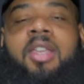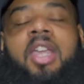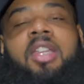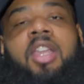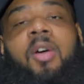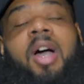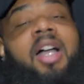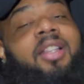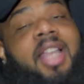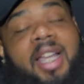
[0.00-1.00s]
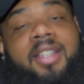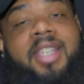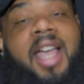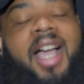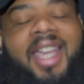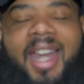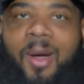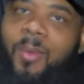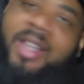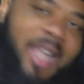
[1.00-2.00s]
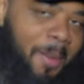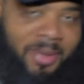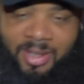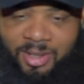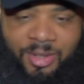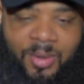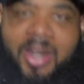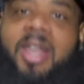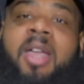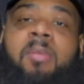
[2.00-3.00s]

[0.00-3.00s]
And yo, like I said, I cannot wait to hop into this joint.